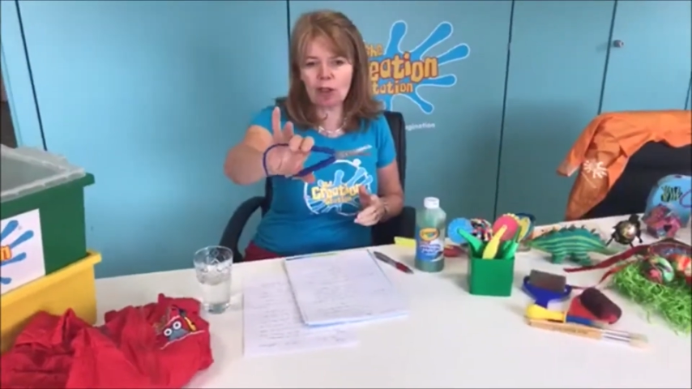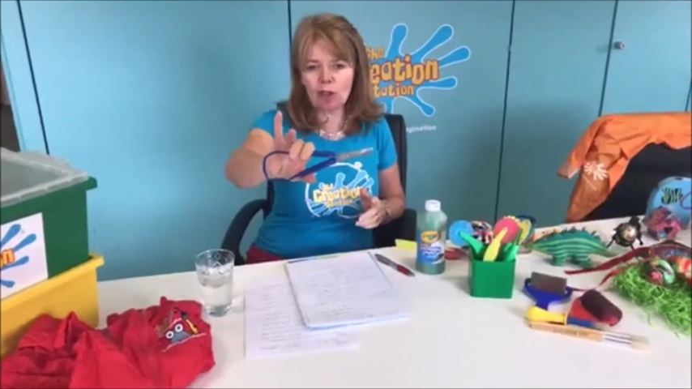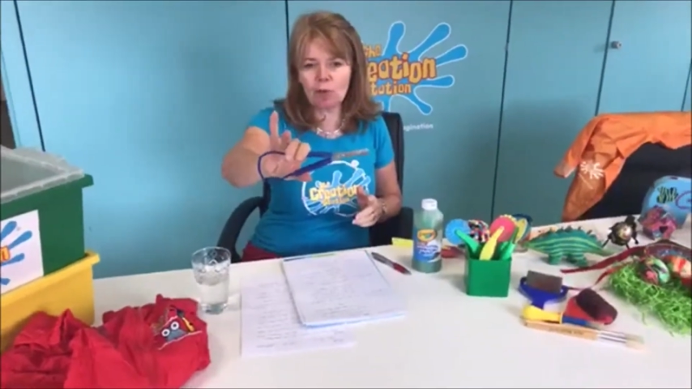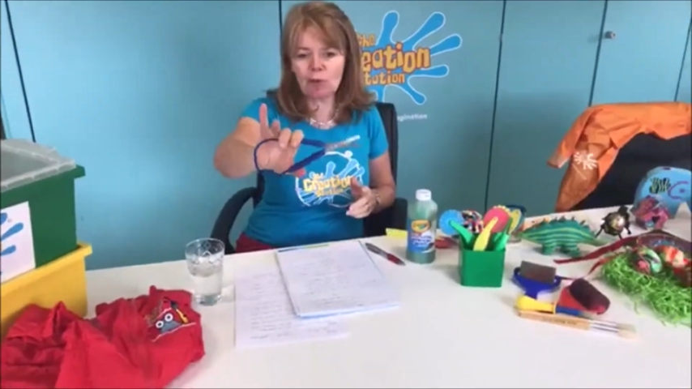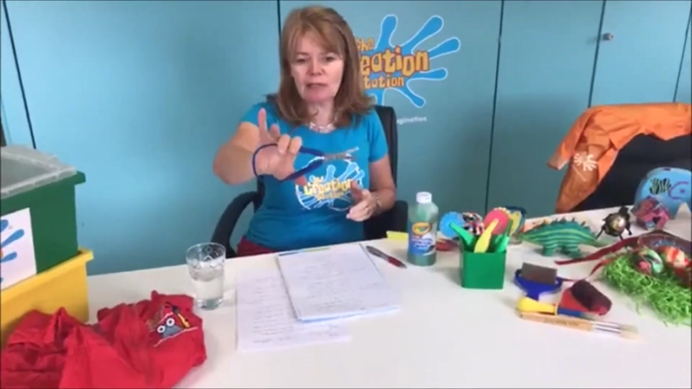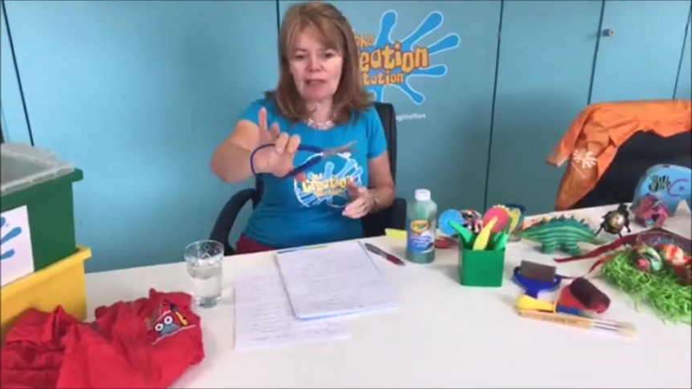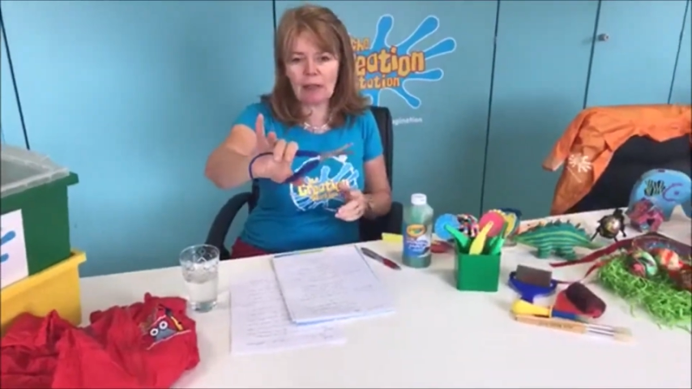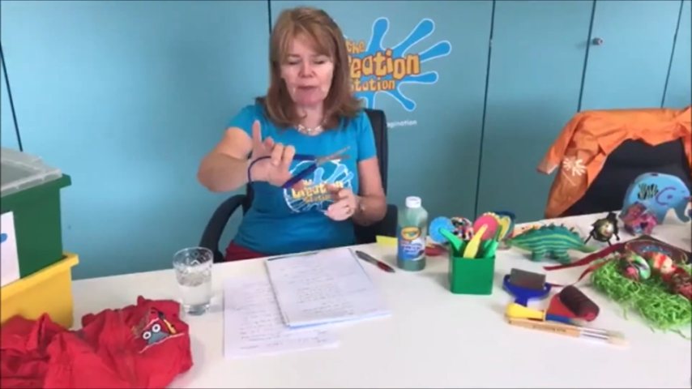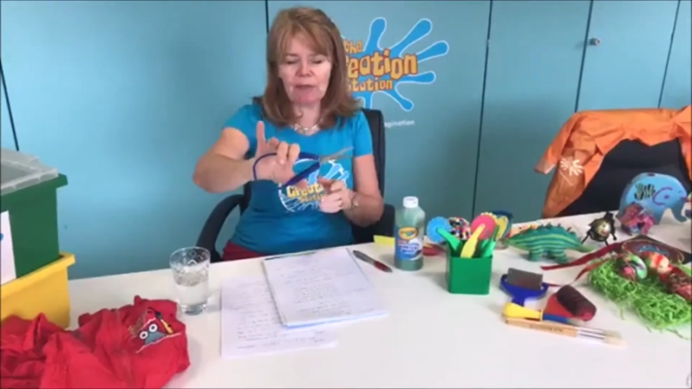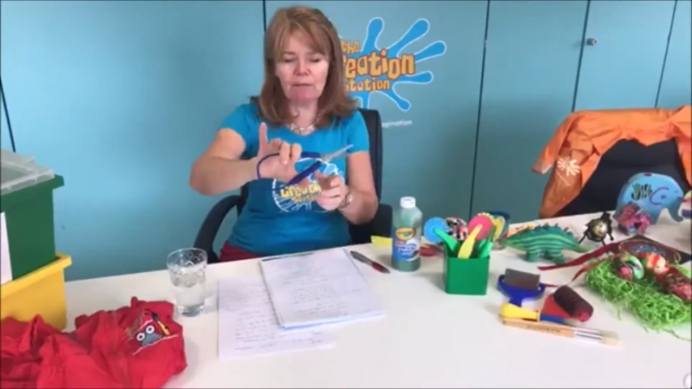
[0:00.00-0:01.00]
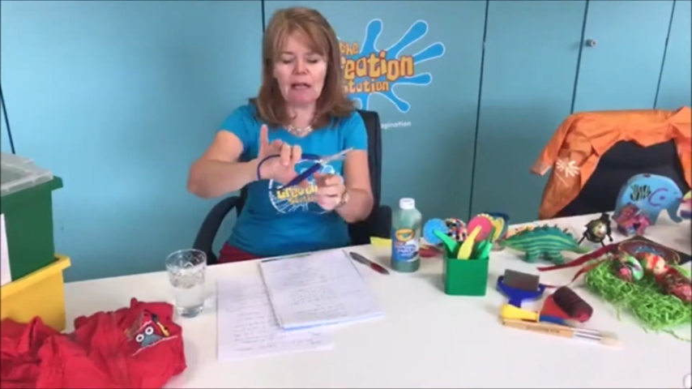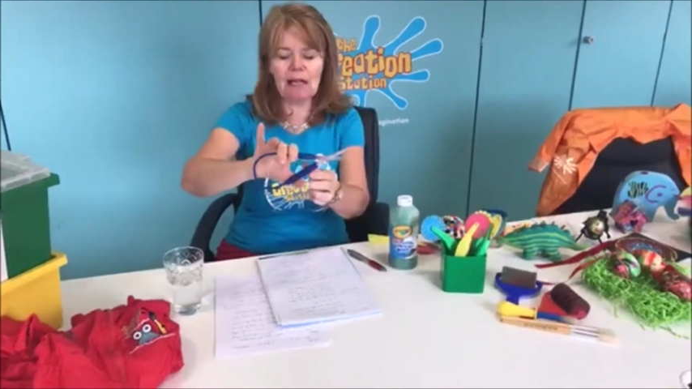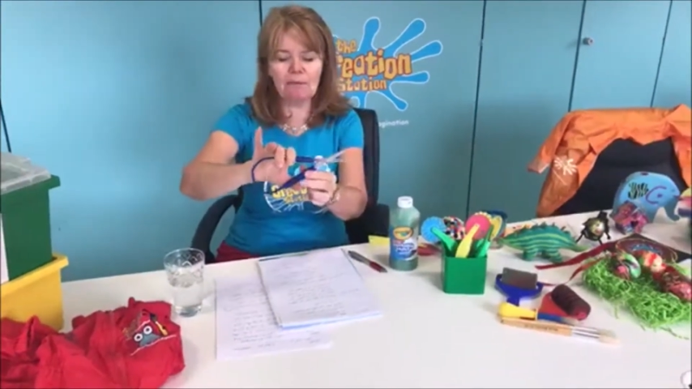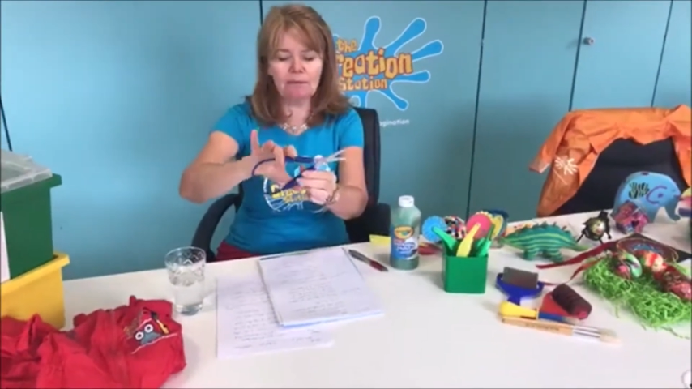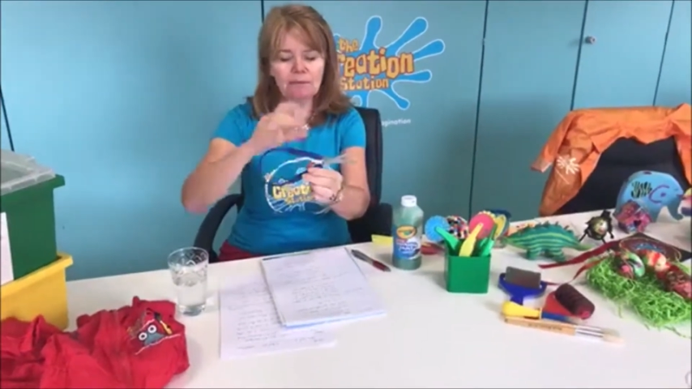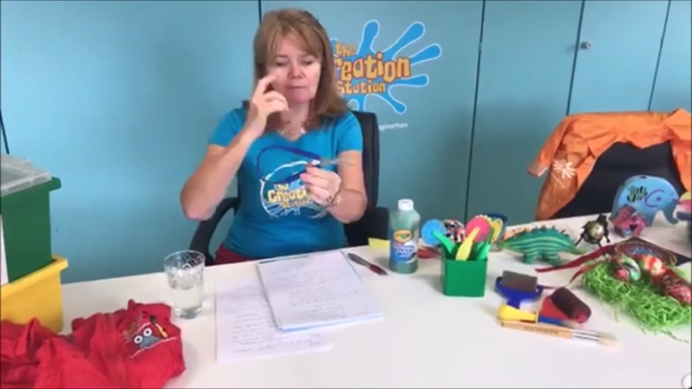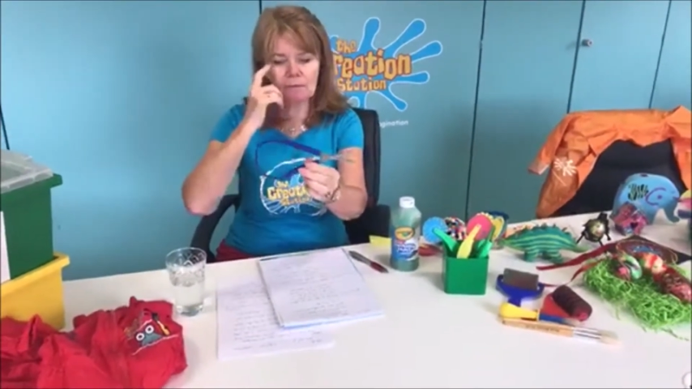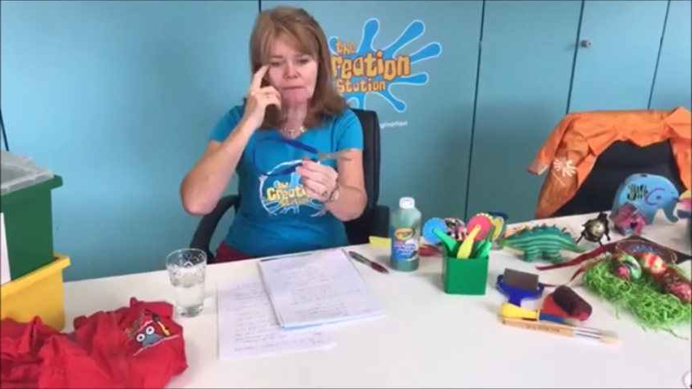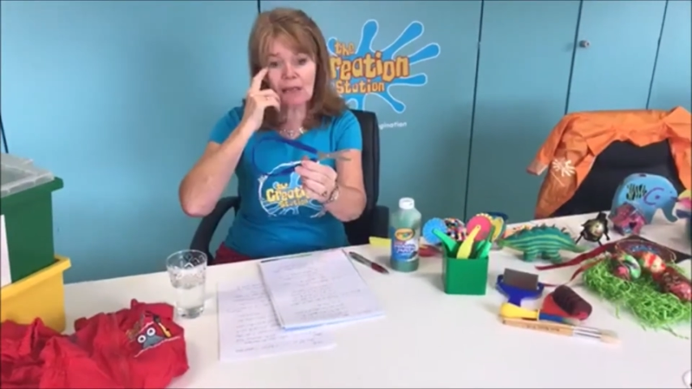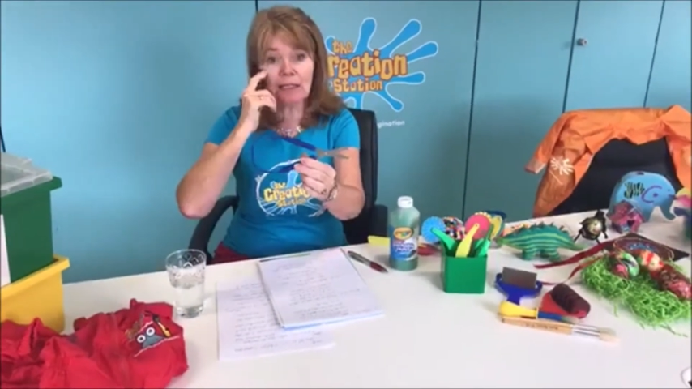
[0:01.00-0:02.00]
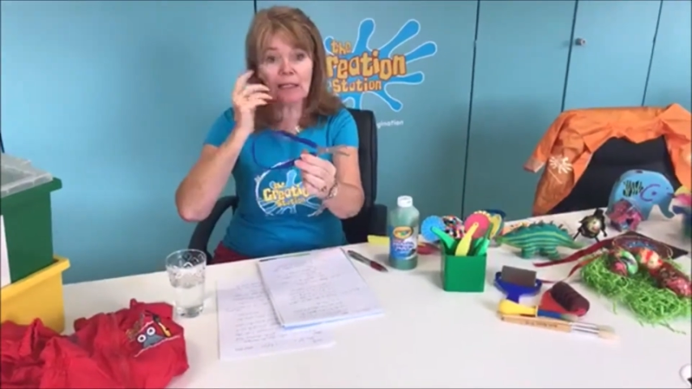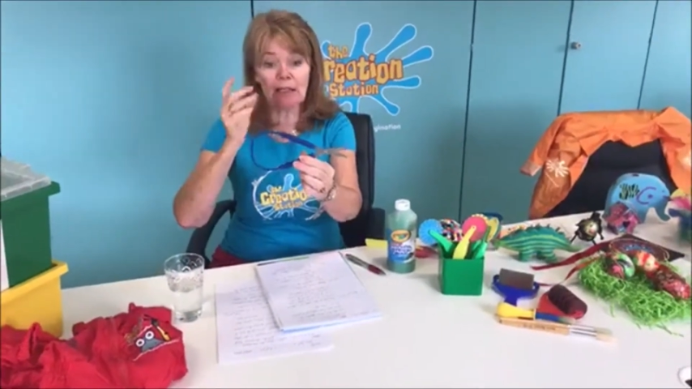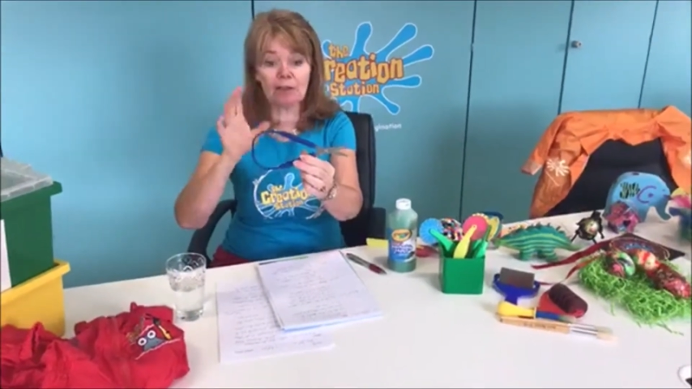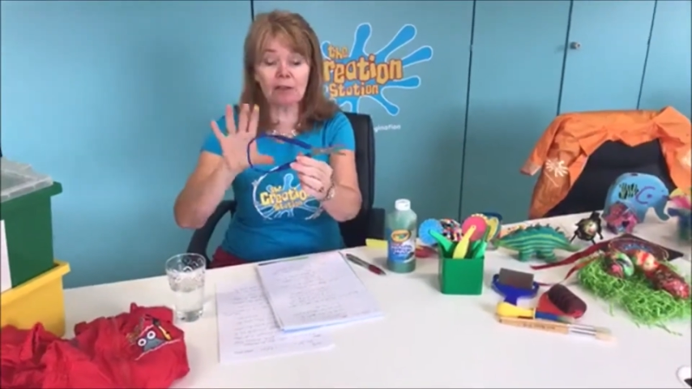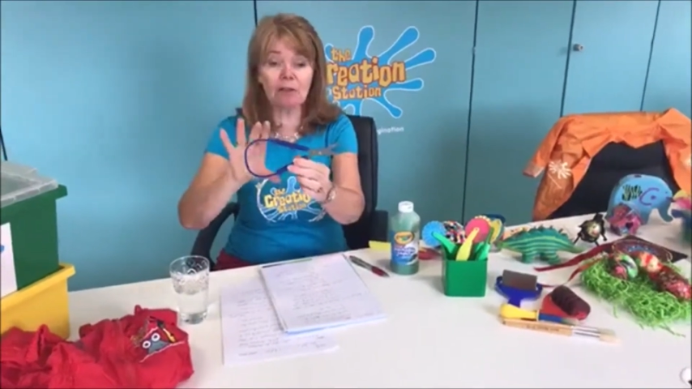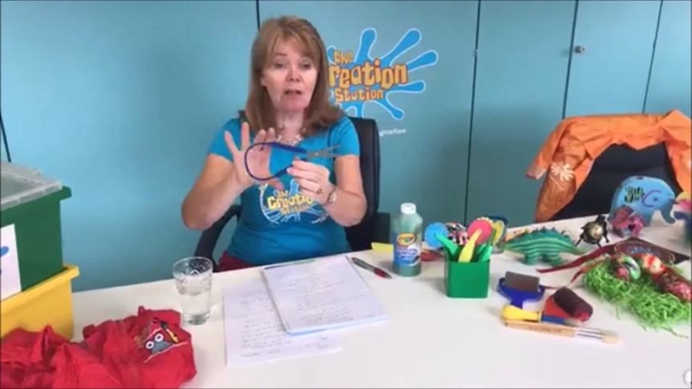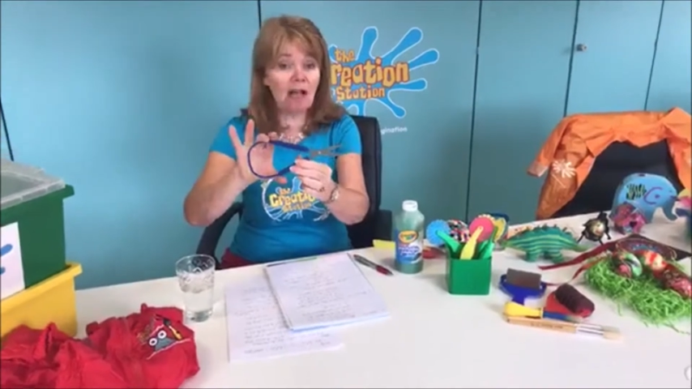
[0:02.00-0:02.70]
tools to help them learn how to cut.